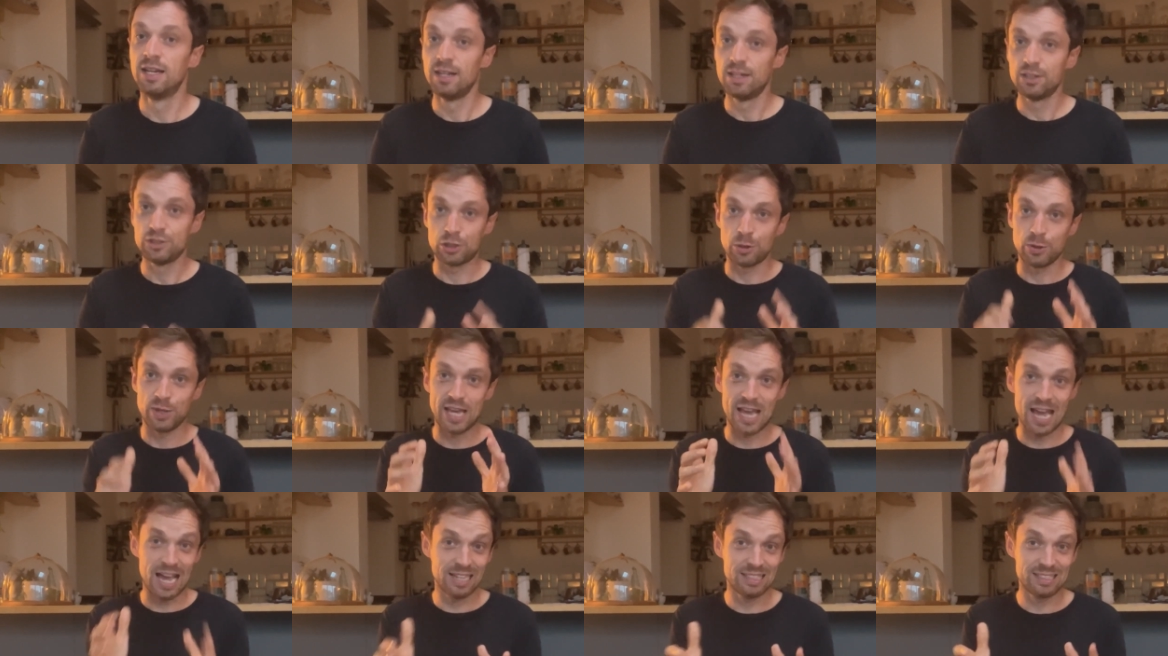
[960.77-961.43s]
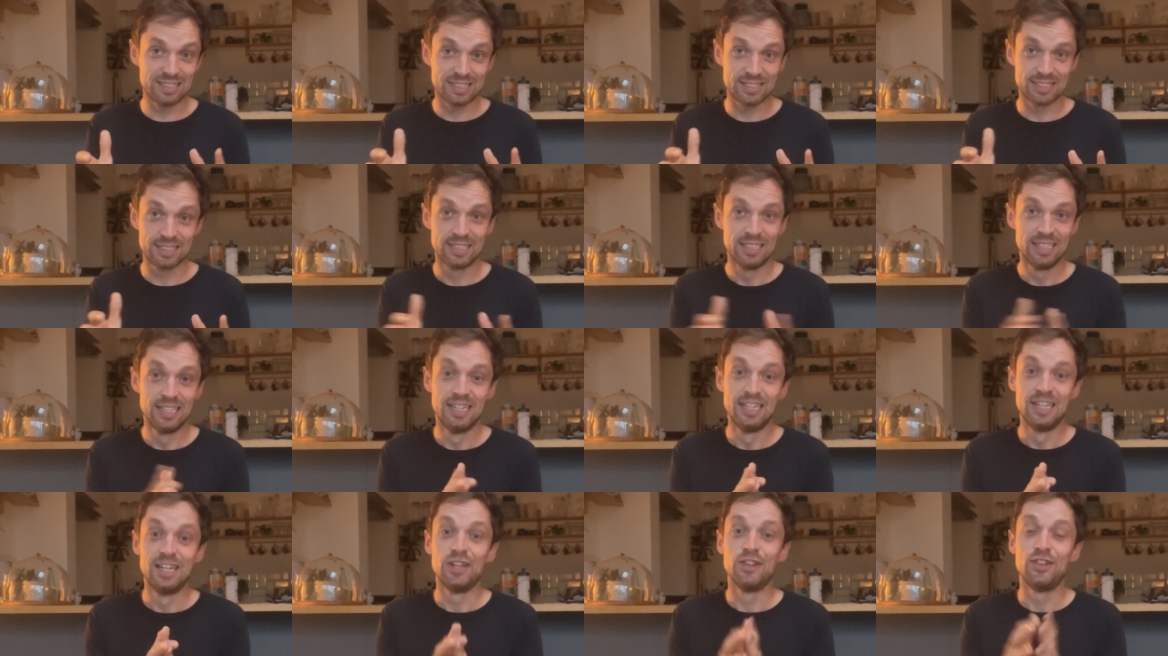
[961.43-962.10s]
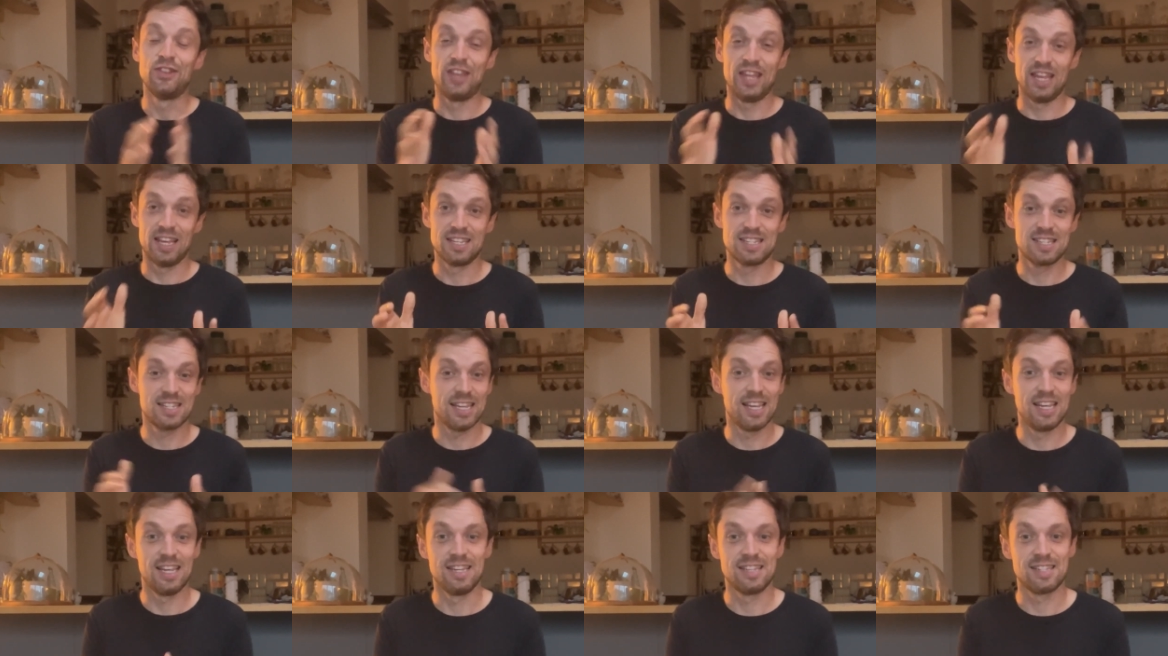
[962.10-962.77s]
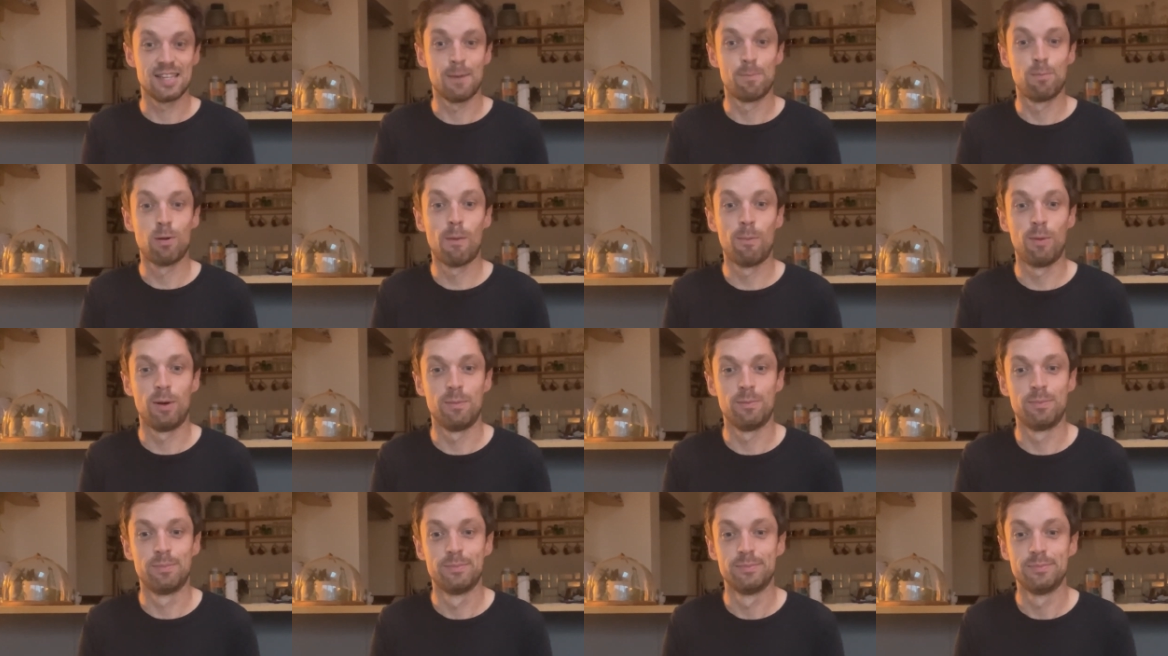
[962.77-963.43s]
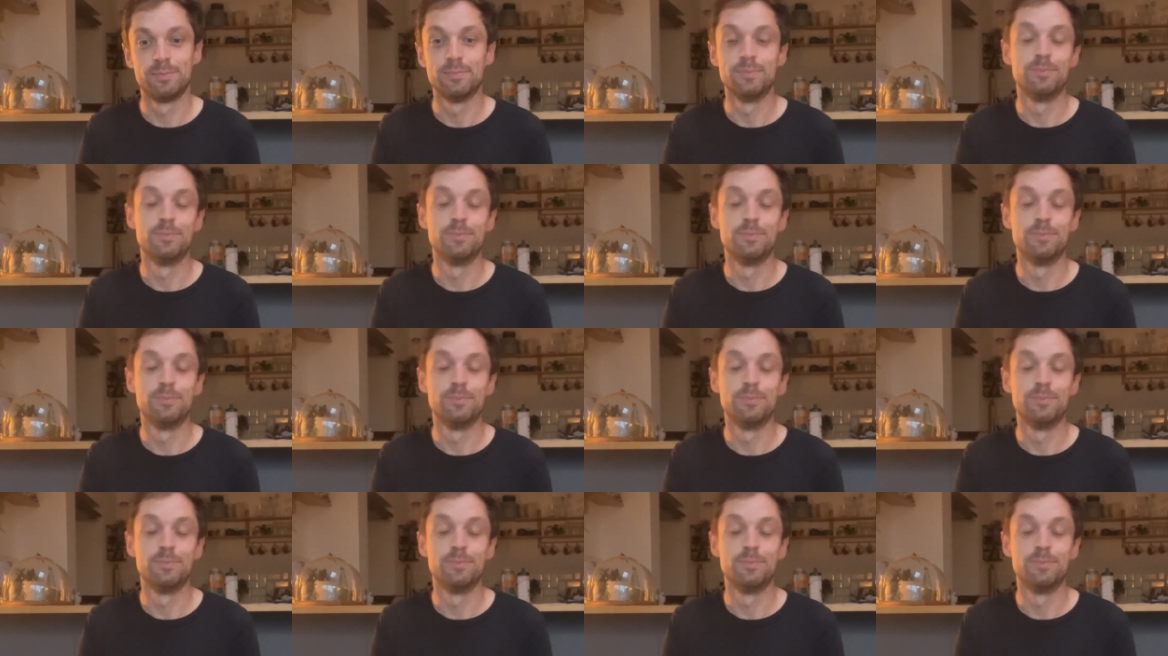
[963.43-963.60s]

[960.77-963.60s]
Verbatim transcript: So yes, this is a problem,